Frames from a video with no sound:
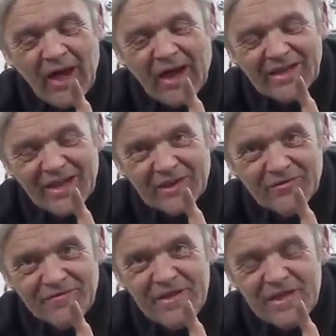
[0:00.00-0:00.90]
and like a
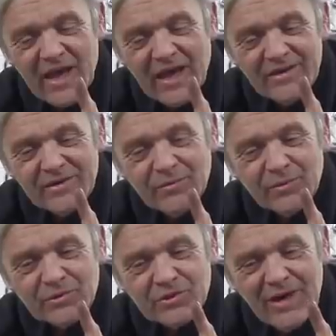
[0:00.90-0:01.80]
V-gate
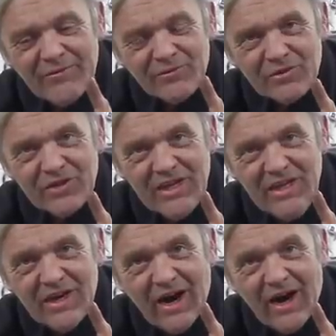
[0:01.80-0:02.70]
will travel to
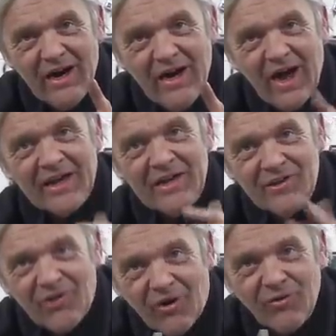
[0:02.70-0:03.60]
here and it
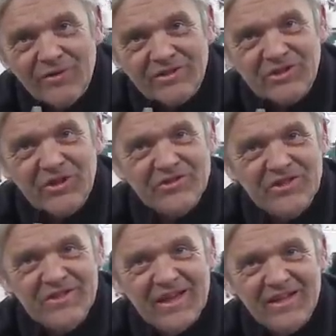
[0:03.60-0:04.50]
always goes
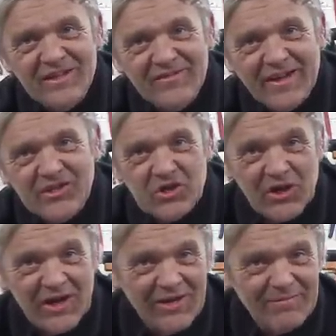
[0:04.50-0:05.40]
in that
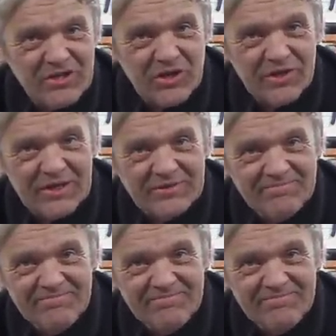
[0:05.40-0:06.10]
direction. Let me show you.